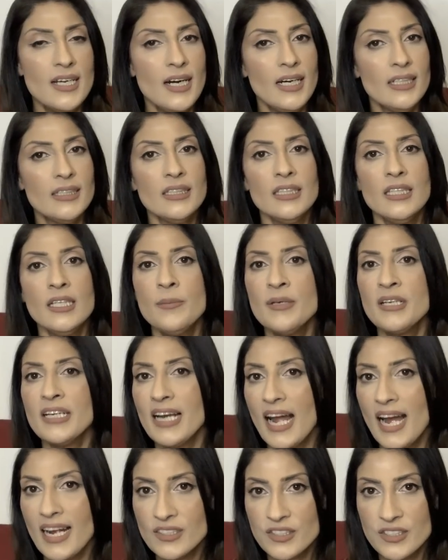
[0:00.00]
unlimited
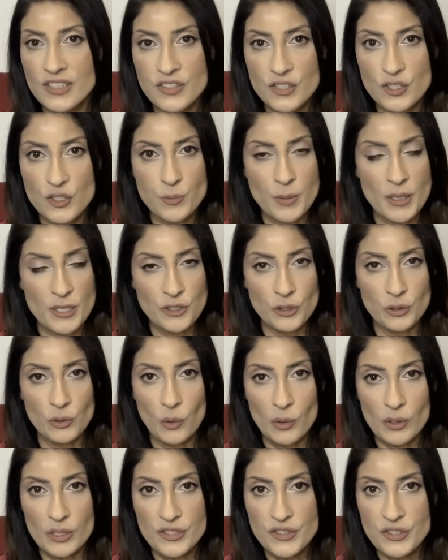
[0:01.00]
access to special
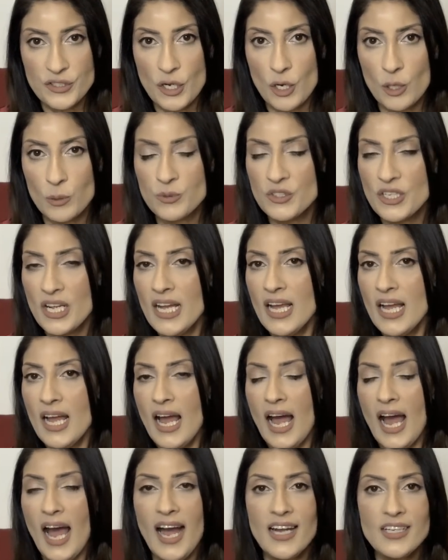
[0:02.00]
horoscopes,
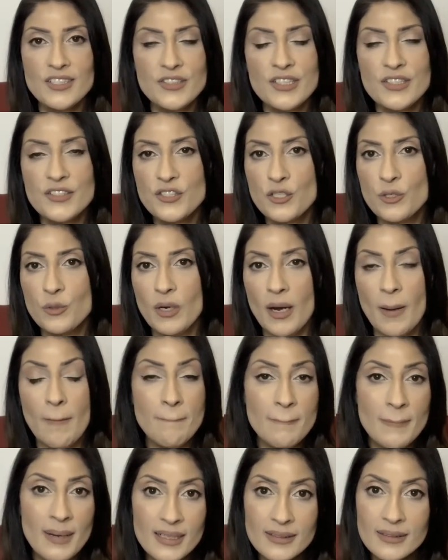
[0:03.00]
access to a
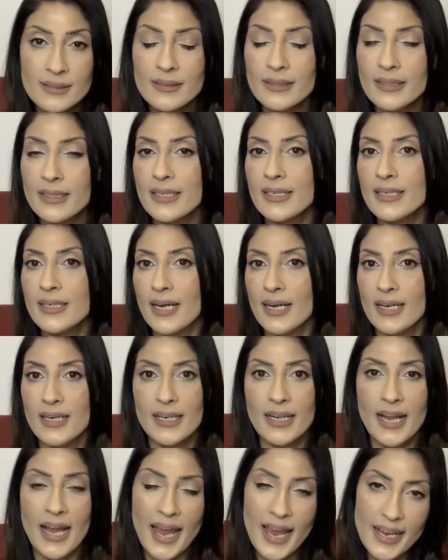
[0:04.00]
monthly uh,
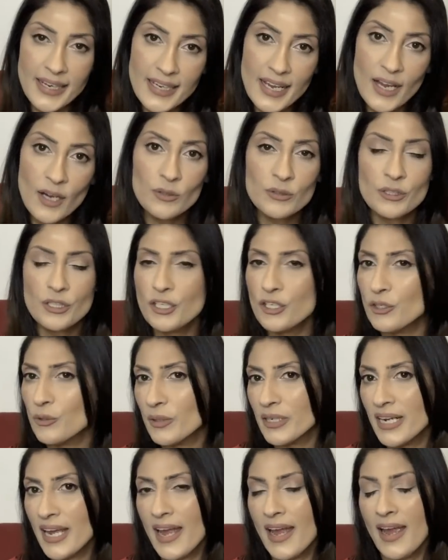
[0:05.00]
hangout, Q
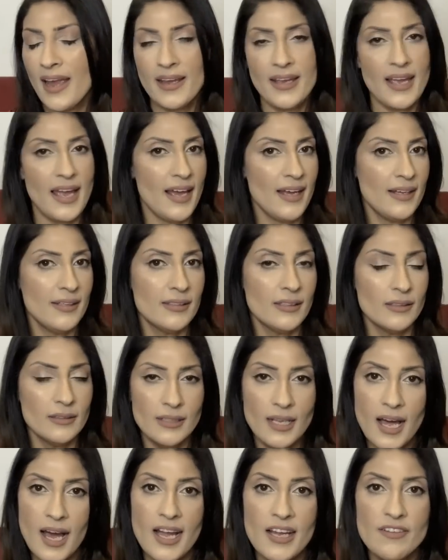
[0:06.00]
and A, and
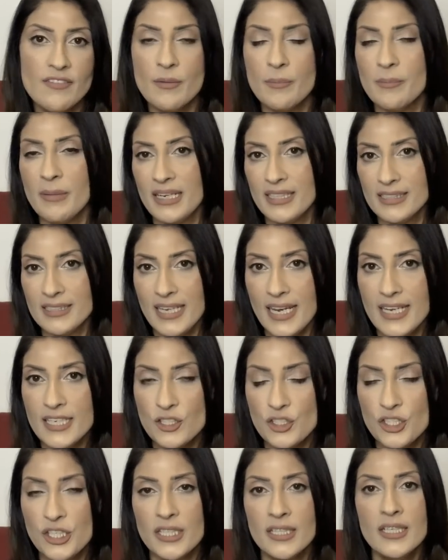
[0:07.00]
live
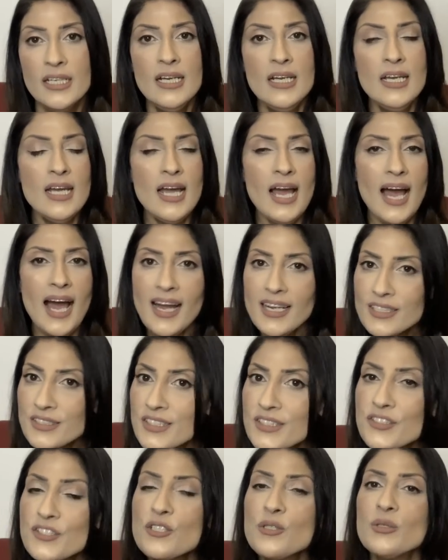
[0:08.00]
meditation,
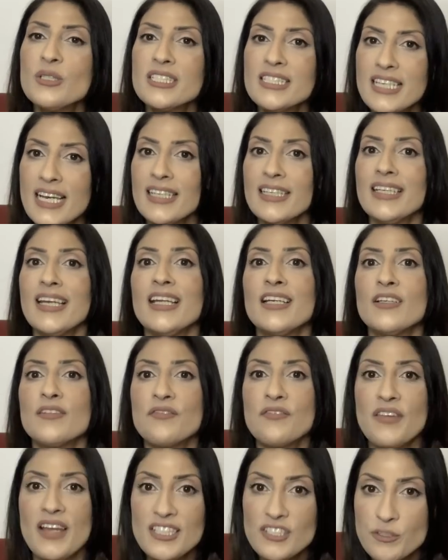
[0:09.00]
access to a
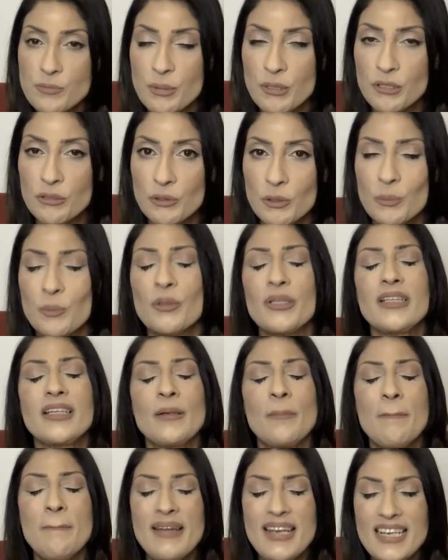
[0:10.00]
dedicated Facebook group with an
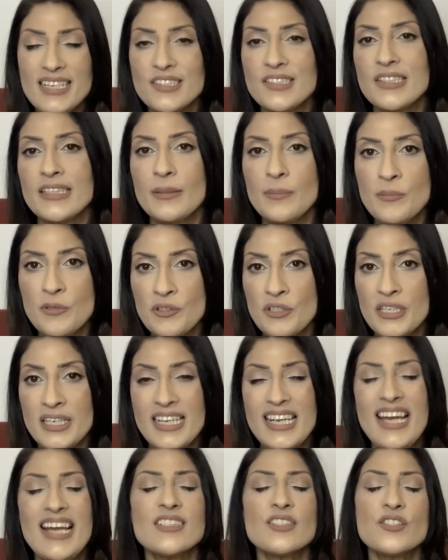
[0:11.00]
amazing
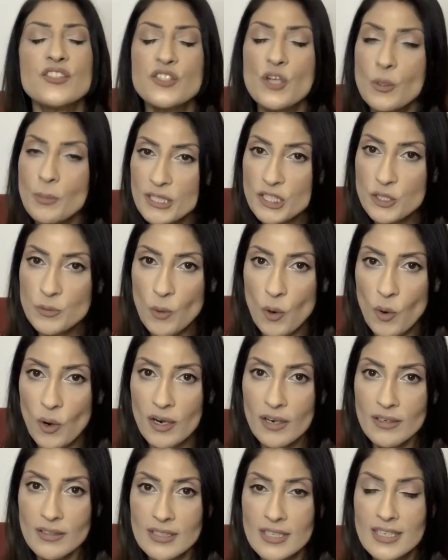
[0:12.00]
community, and so much
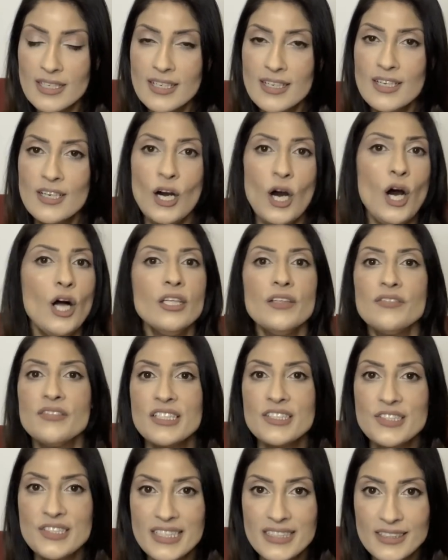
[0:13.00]
more. All of
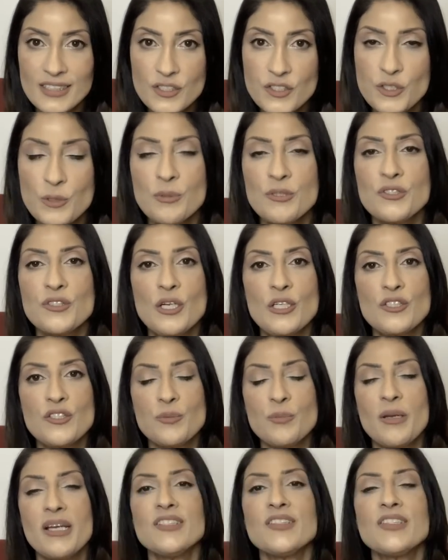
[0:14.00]
this in the superstar
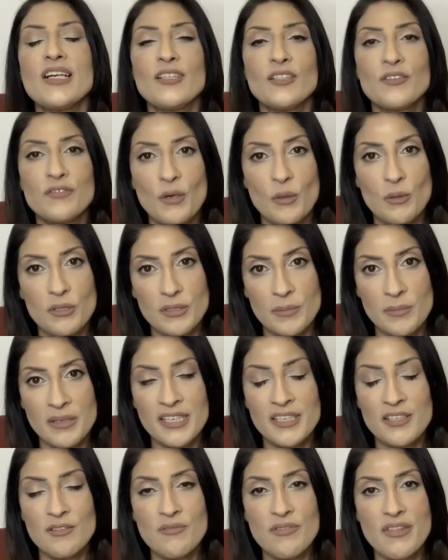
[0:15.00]
space. I look forward to
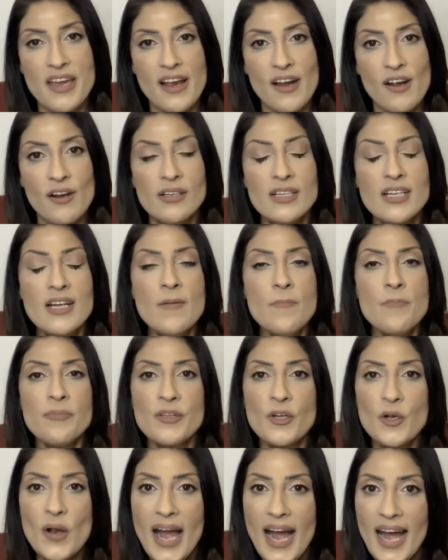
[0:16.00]
meeting you there.
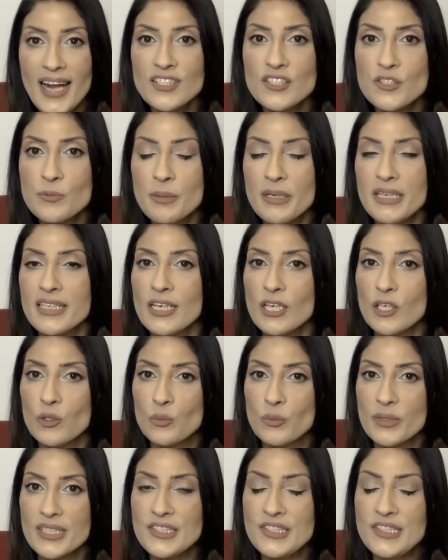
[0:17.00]
There has been a
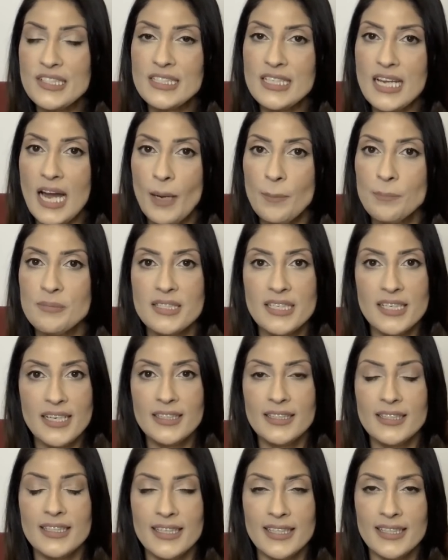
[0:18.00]
recent
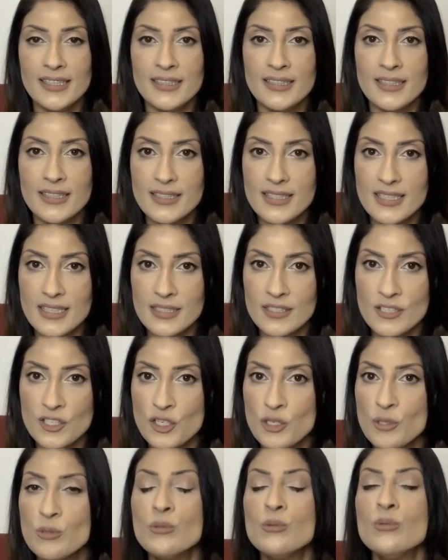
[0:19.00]
uptick in the
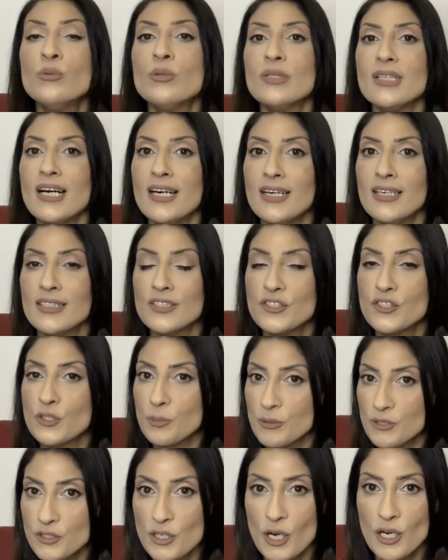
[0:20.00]
new uh,
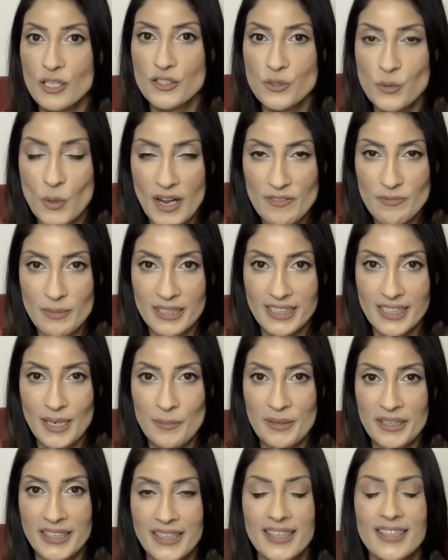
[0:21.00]
superstars who have been
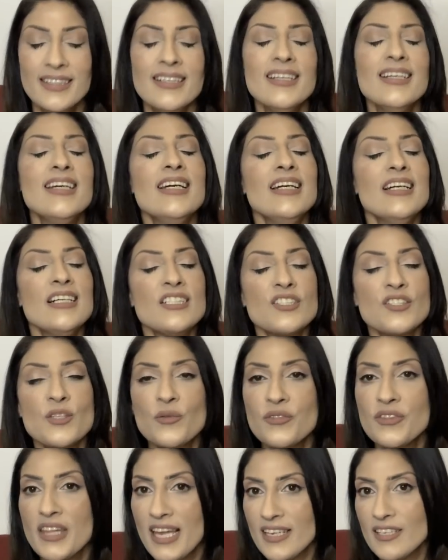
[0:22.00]
coming in. So
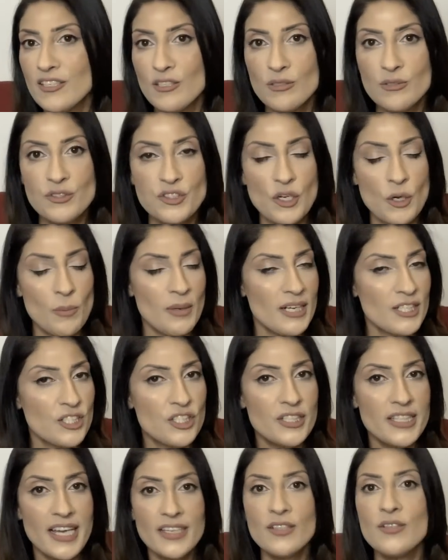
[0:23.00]
thank you so
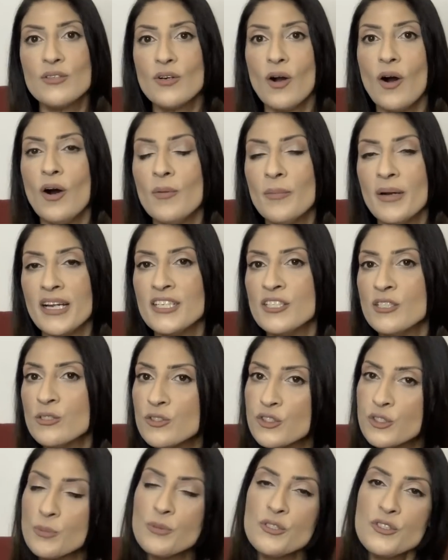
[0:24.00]
much. Thank you to all my new
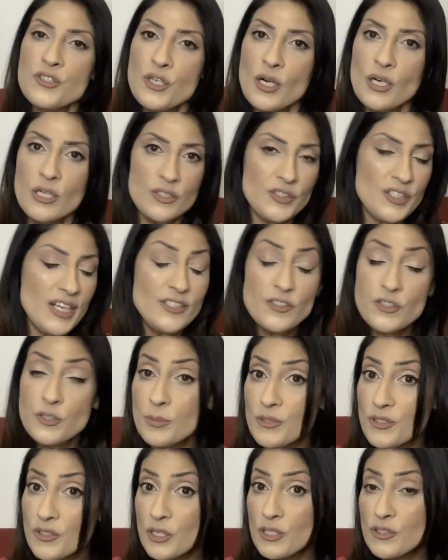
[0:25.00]
superstars and
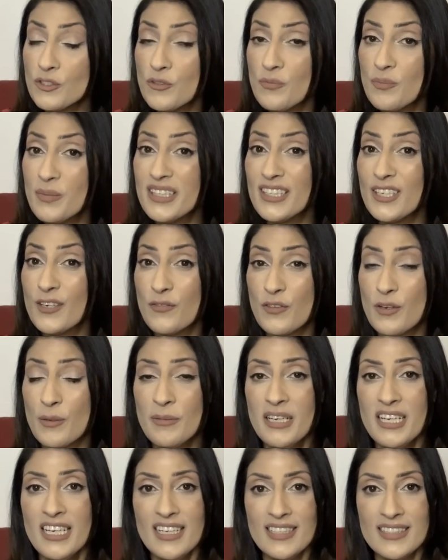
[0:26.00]
superstars who've been there
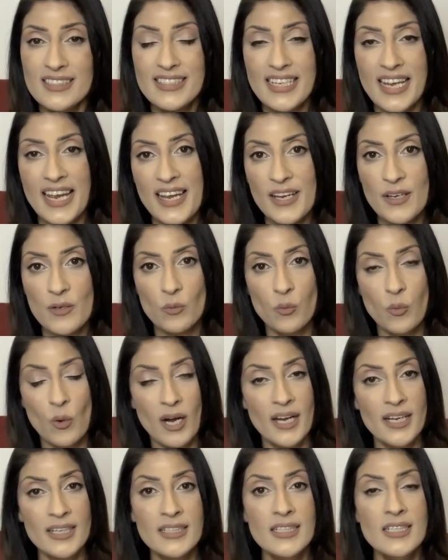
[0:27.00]
from day
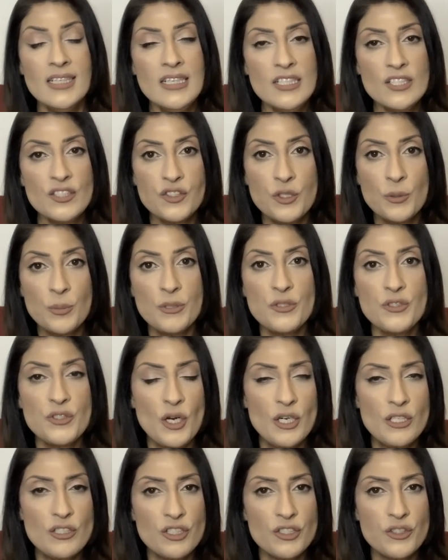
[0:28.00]
one.
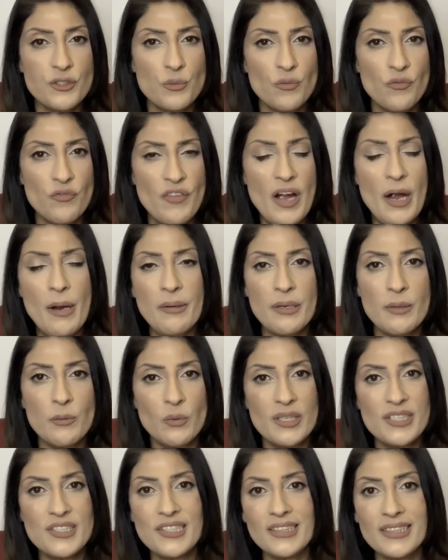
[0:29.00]
Superstar just very
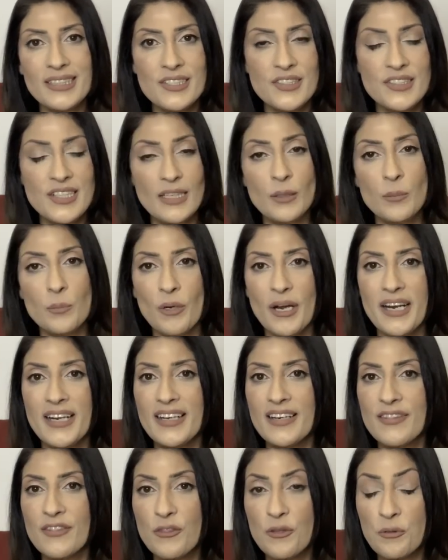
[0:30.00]
recently
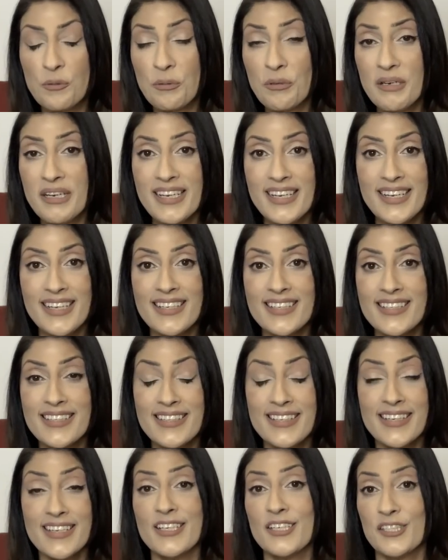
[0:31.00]
celebrated three
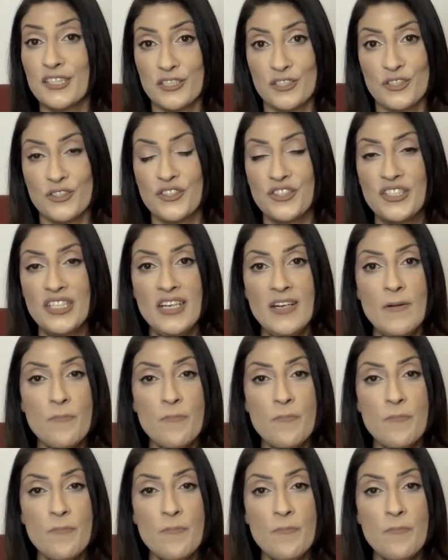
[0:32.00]
years.